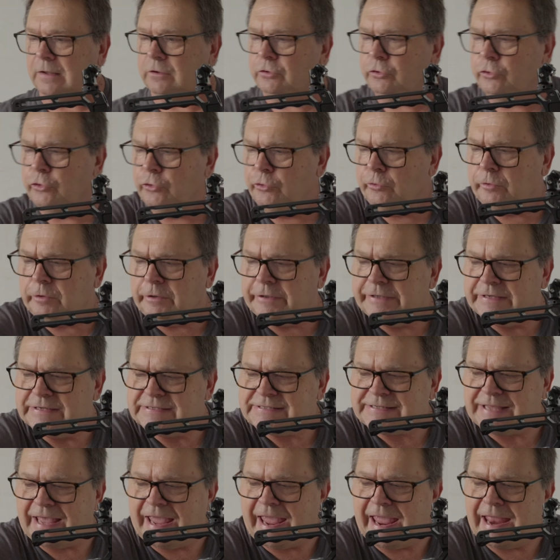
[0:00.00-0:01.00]

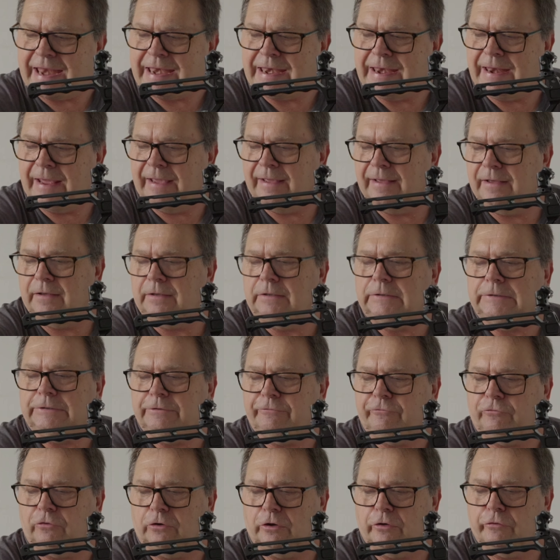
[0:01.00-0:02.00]
Nucleus N
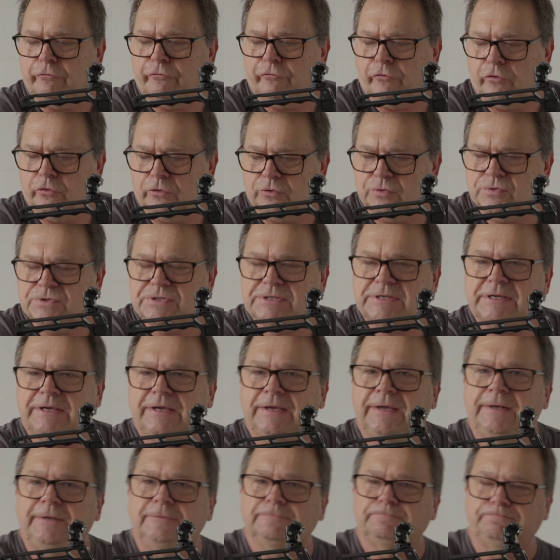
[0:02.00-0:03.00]
follow focus
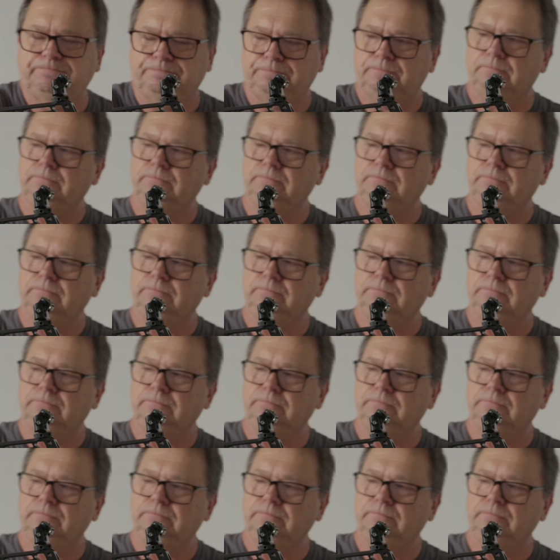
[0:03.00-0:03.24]
kit.